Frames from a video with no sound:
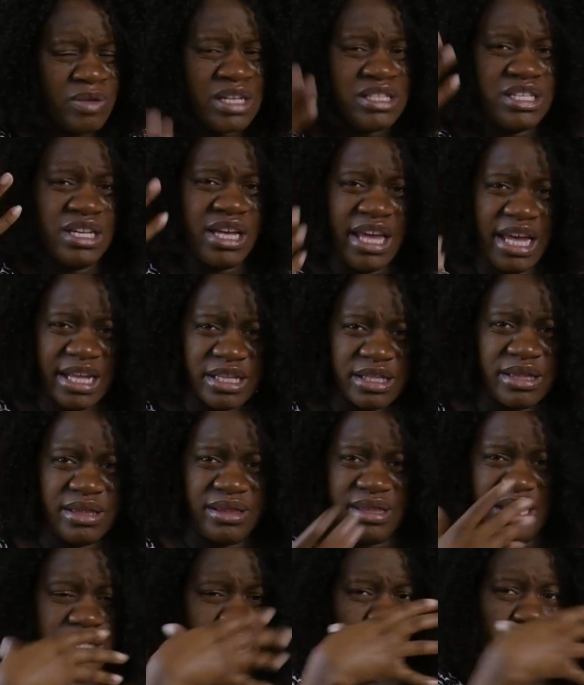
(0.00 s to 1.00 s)
to
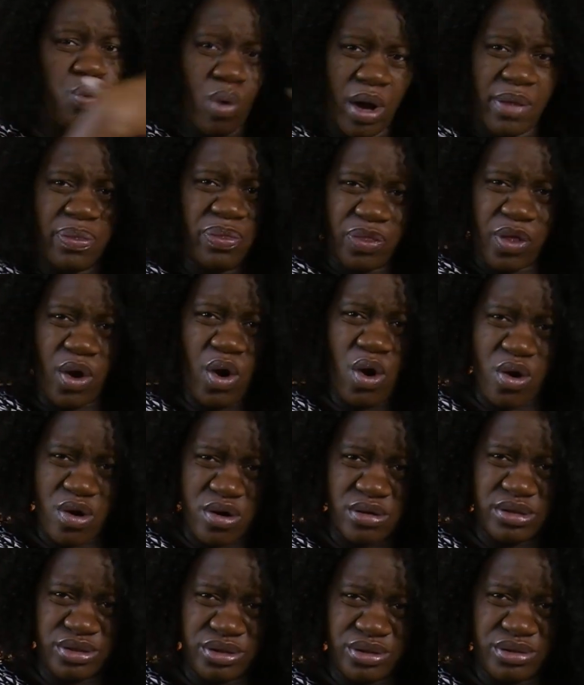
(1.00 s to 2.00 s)
get this
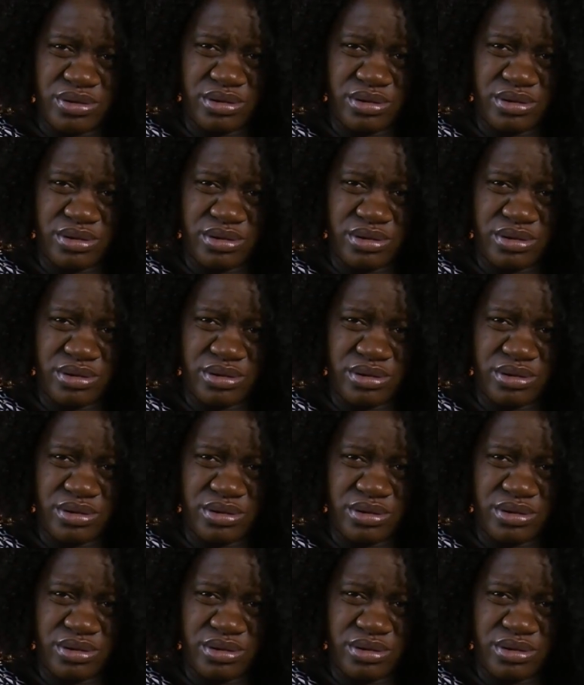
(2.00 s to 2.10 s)
1/3